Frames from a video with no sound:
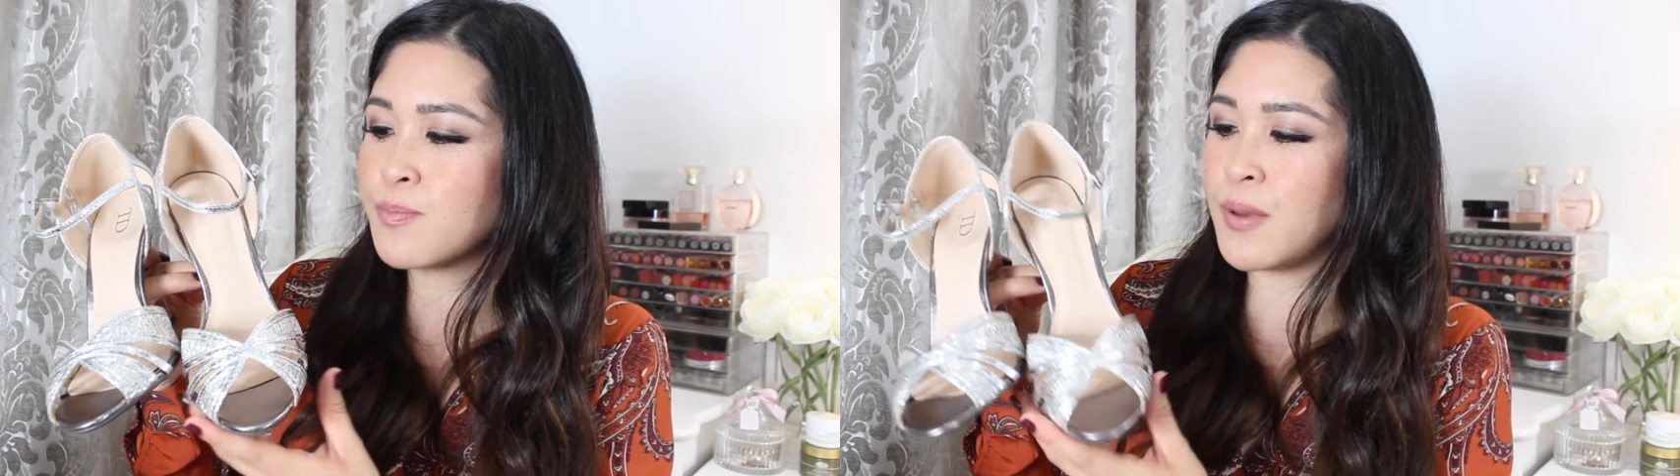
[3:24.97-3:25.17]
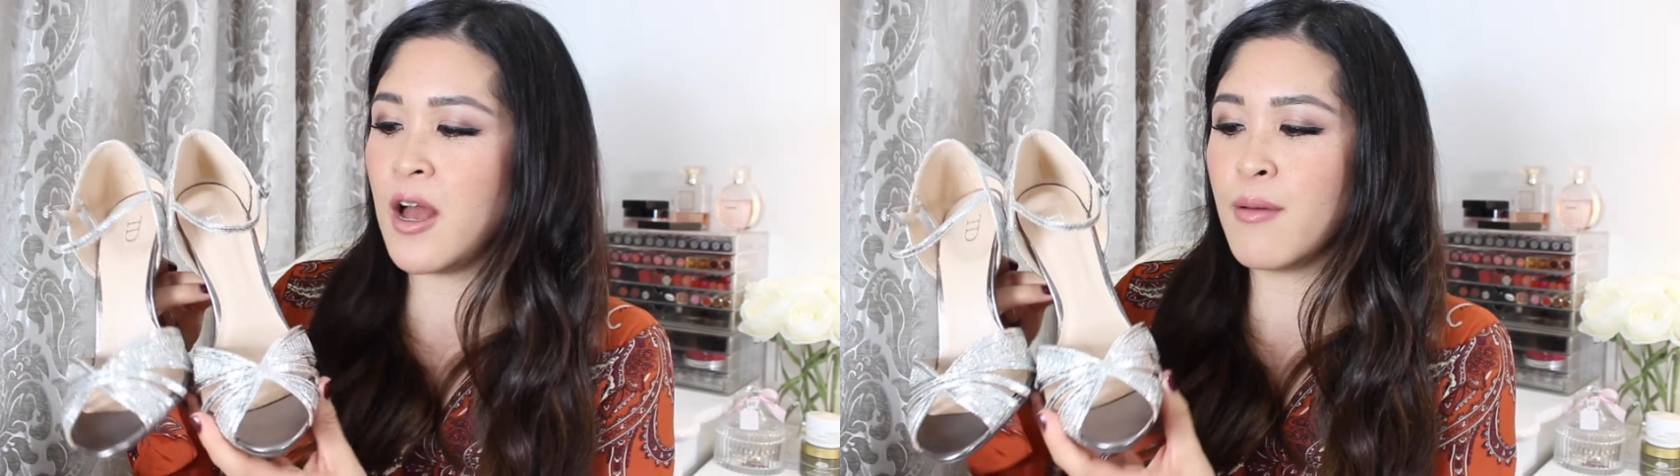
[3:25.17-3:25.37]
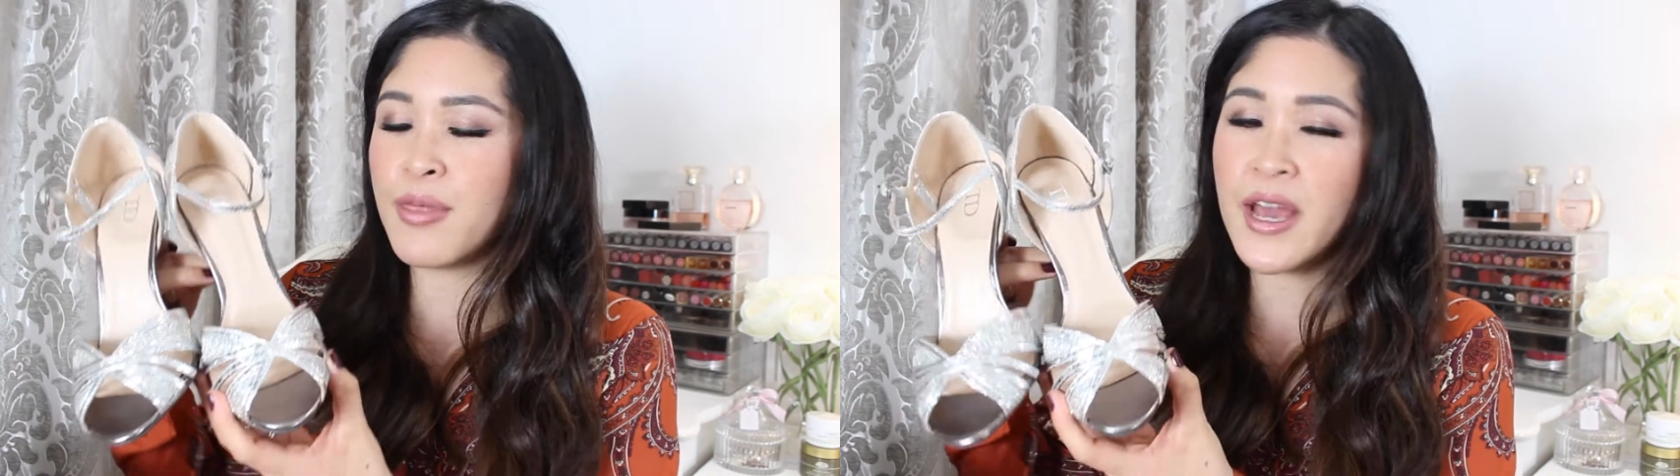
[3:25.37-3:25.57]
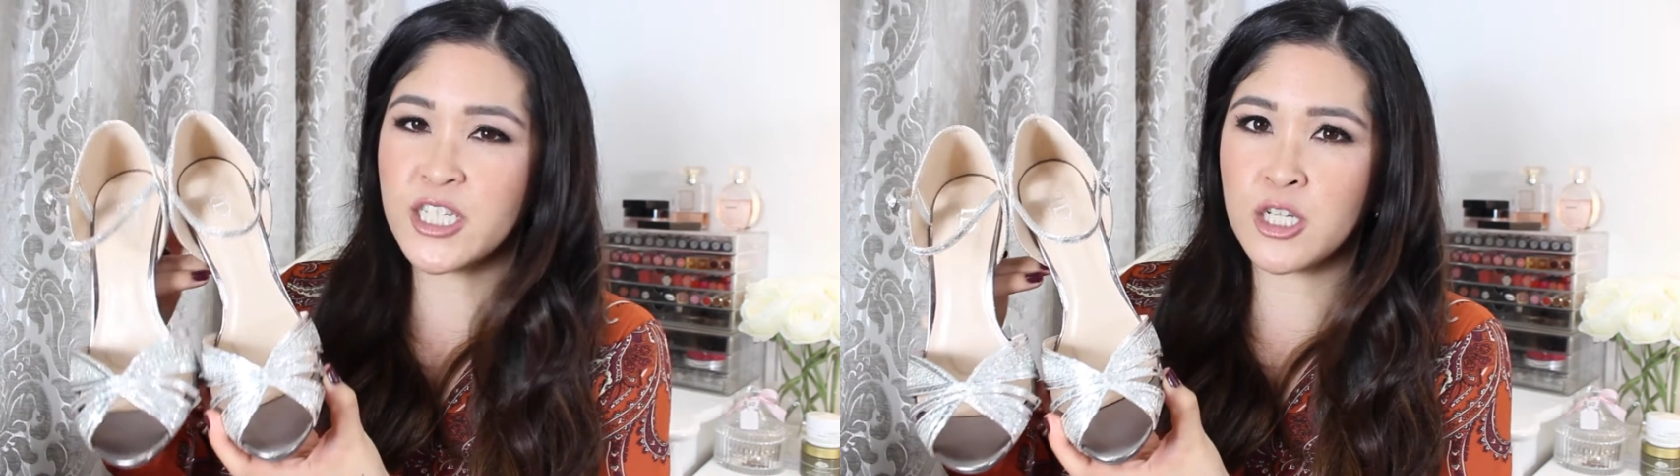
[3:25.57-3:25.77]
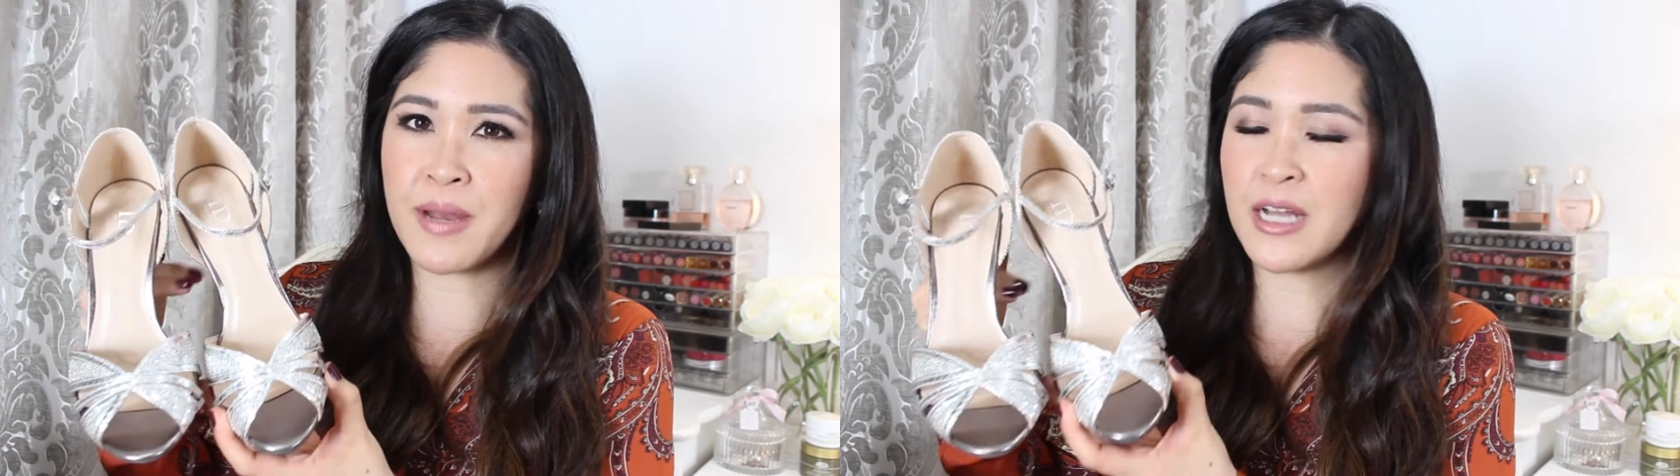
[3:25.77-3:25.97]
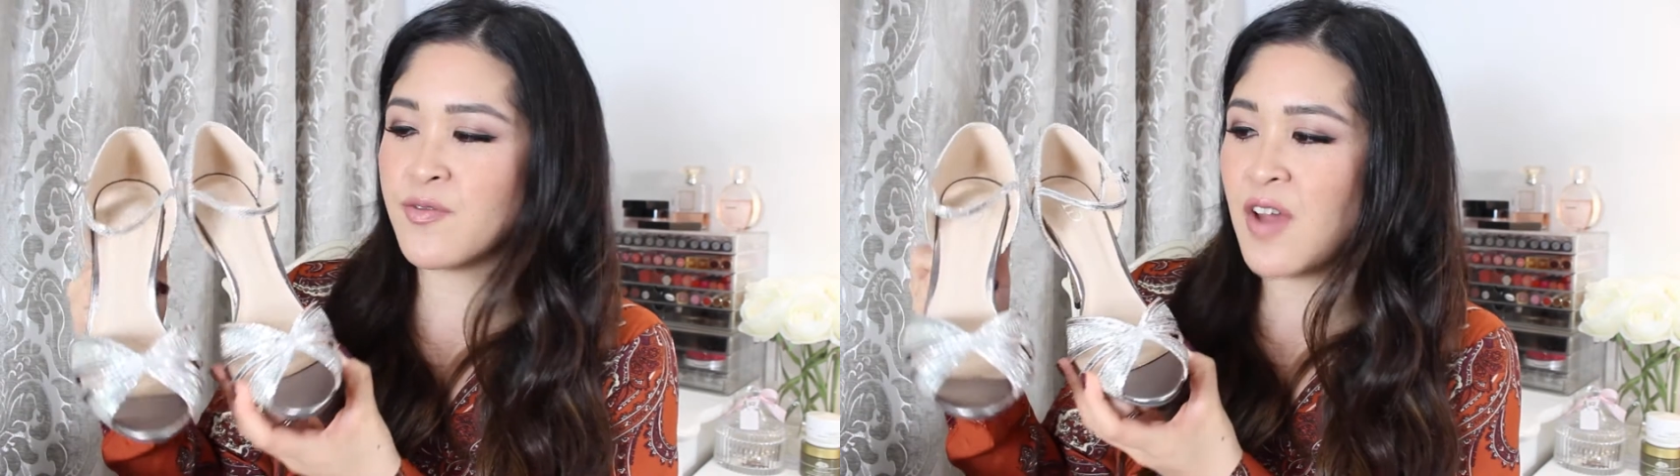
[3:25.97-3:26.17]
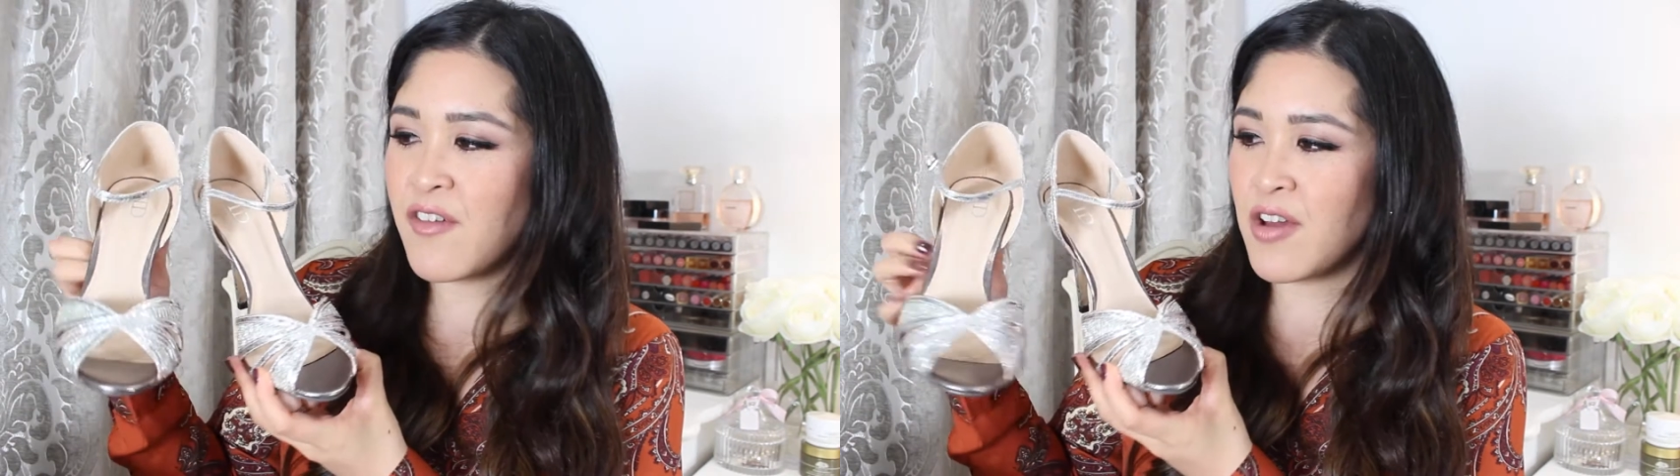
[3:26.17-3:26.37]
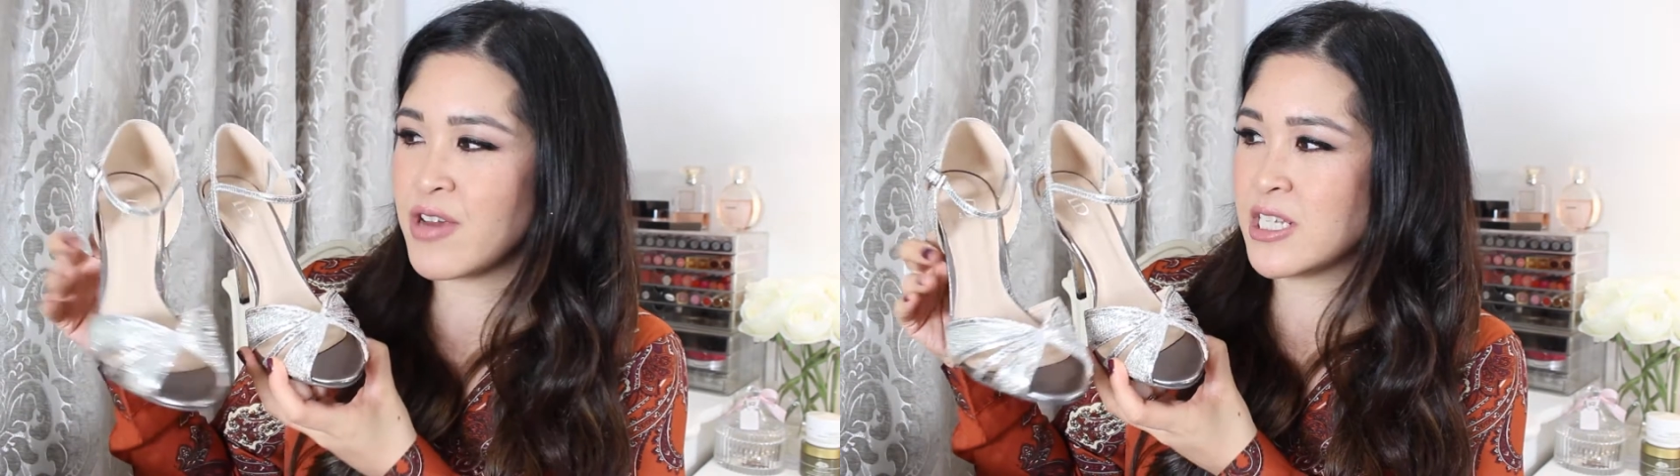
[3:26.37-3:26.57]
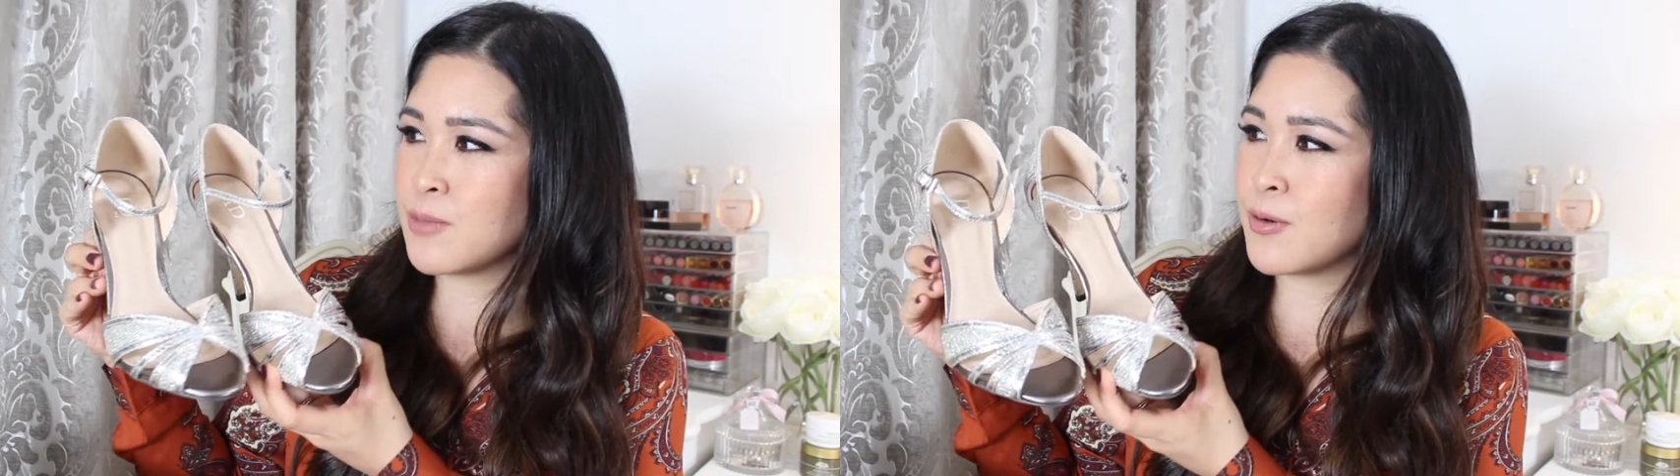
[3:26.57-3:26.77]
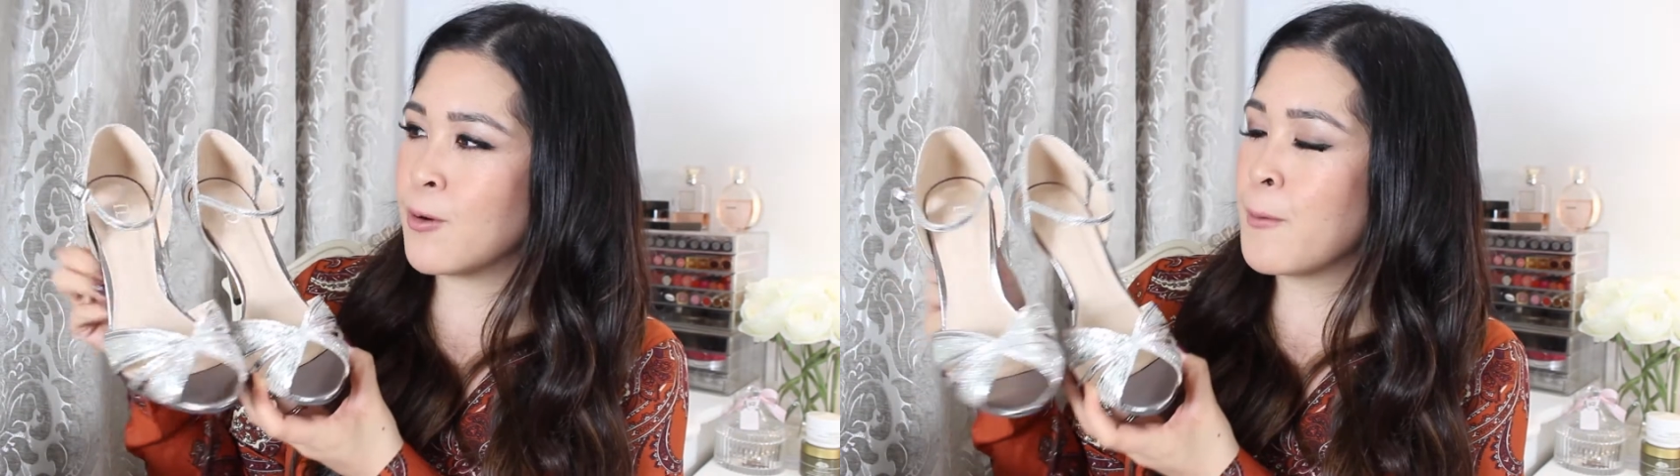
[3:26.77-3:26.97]
But uh, £32, very, very
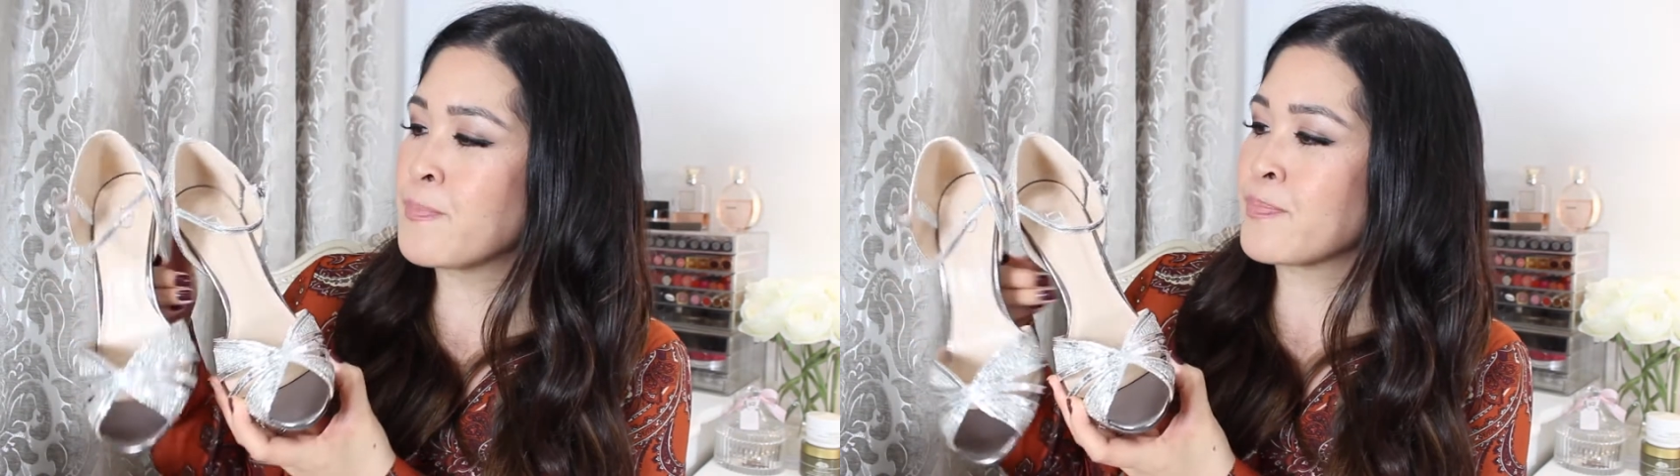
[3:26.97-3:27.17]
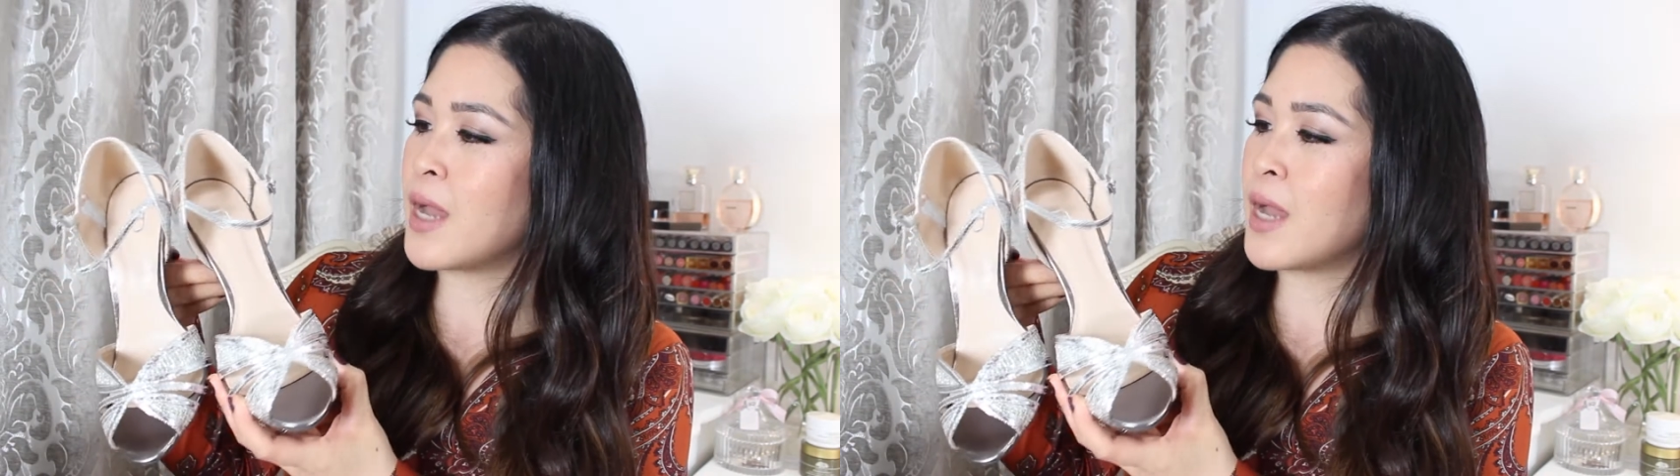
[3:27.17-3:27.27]
reasonable.